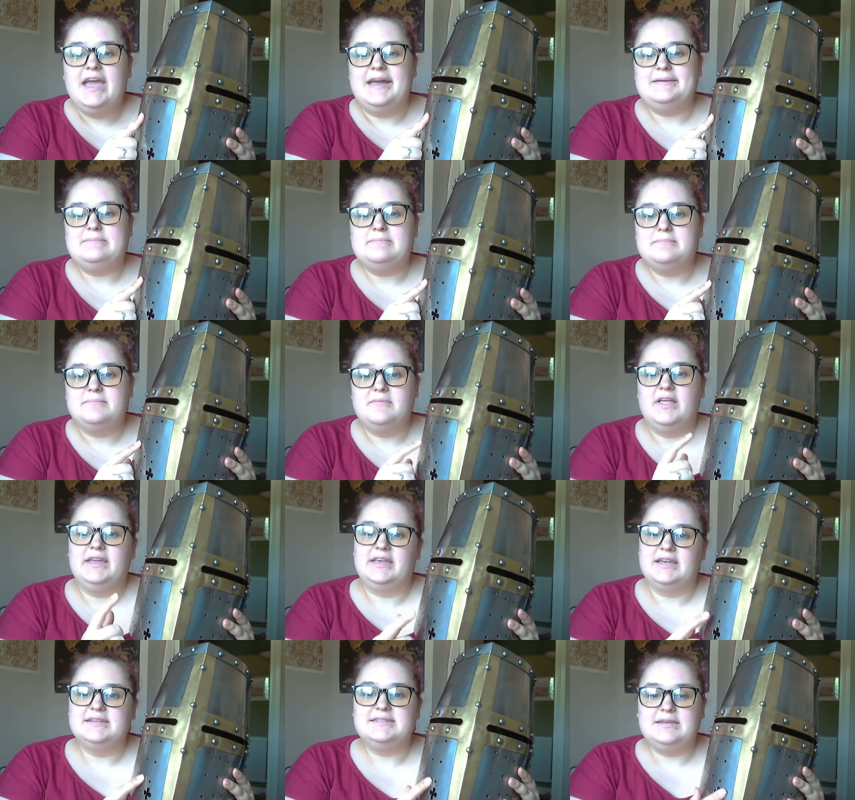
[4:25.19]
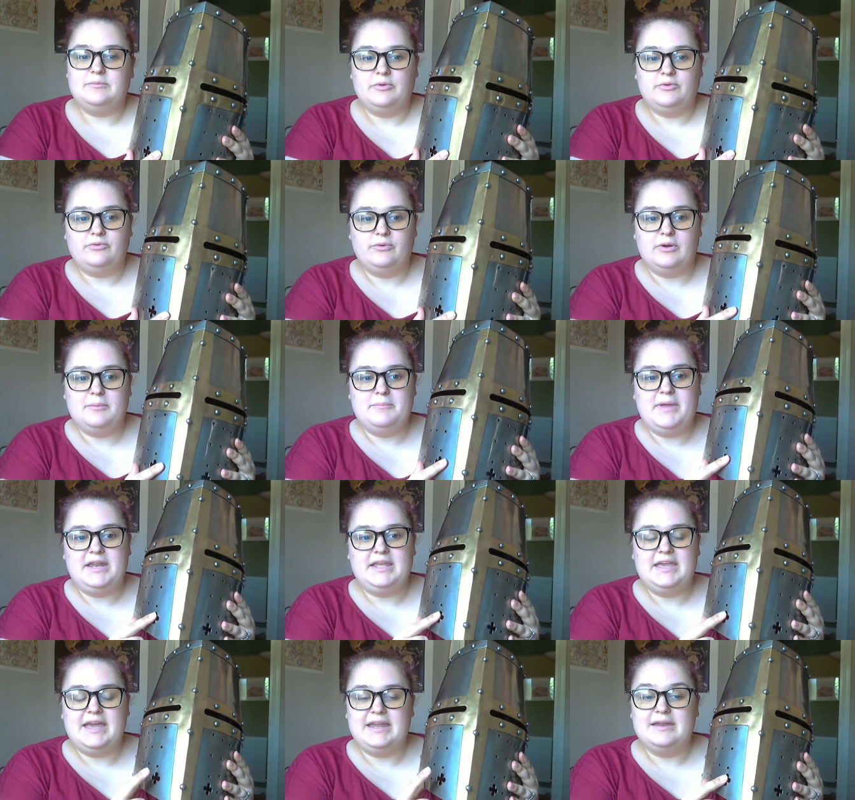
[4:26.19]
And like I said before,
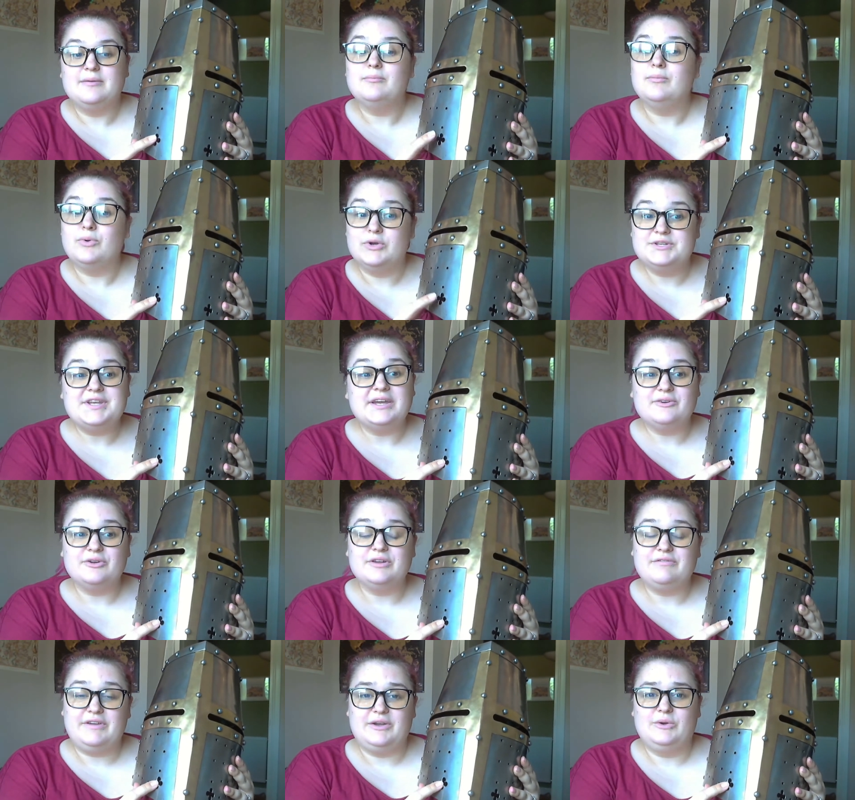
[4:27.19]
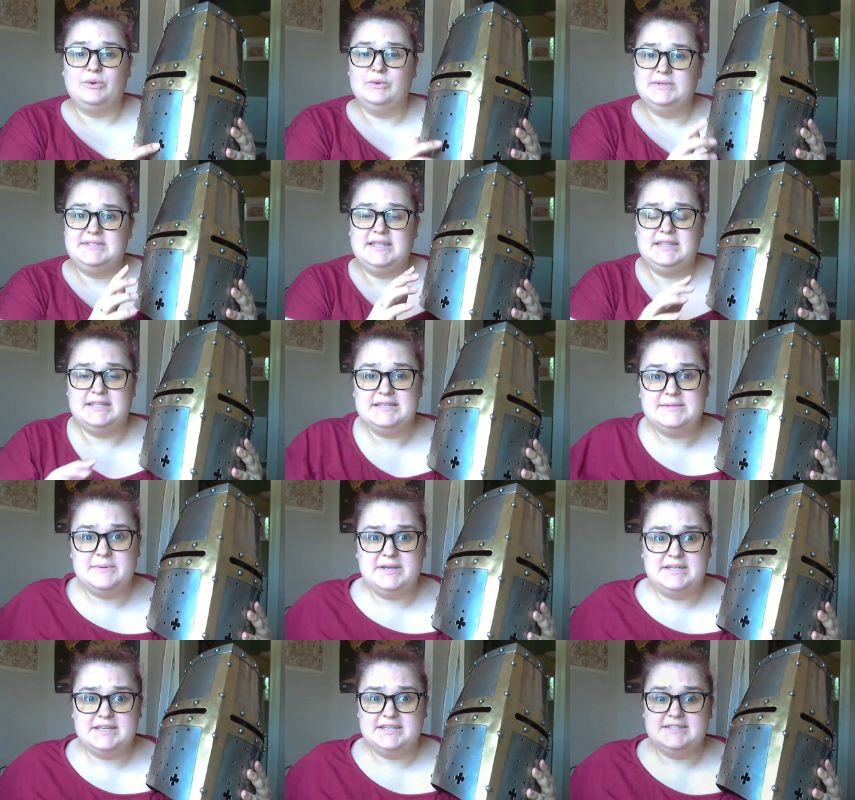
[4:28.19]
many had more decorative air holes than this
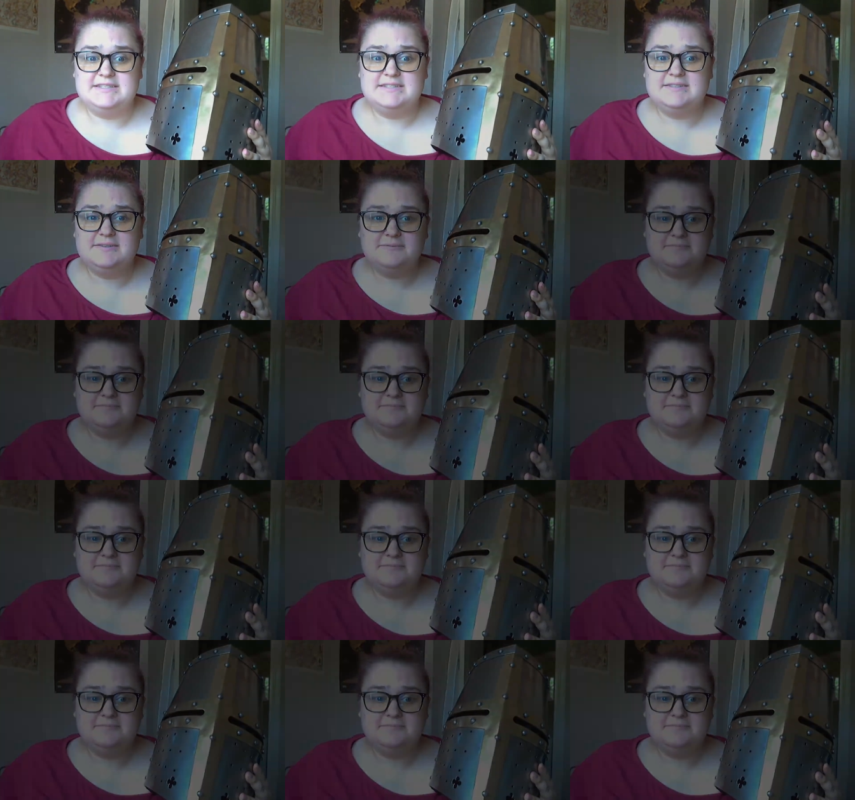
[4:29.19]
one does.